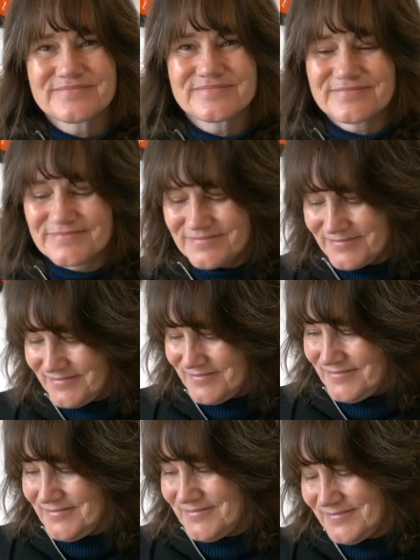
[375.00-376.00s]

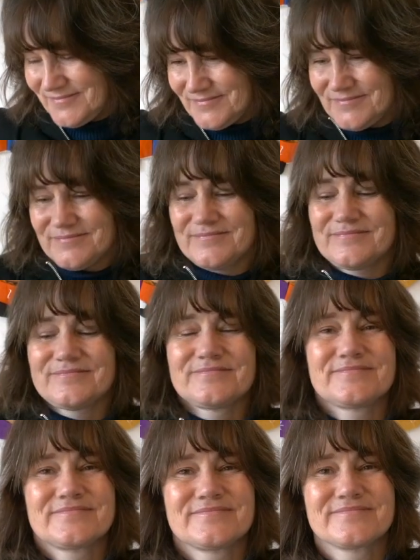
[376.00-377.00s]

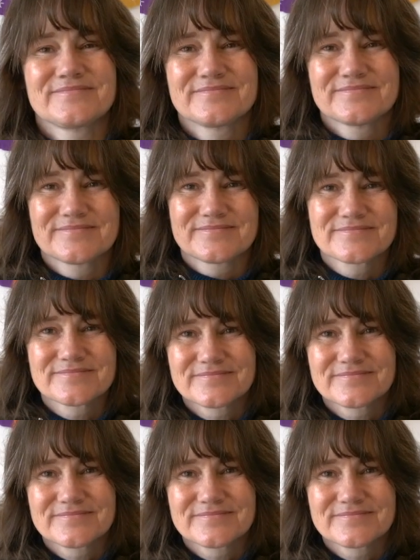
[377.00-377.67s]
No one is speaking in this clip.